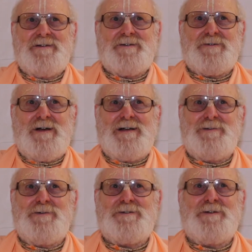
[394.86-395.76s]
So I
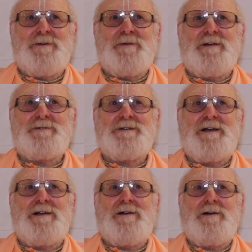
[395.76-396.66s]
looked at him and I was
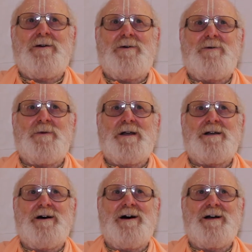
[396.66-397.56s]
like, oh my
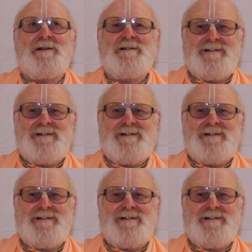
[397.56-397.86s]
God.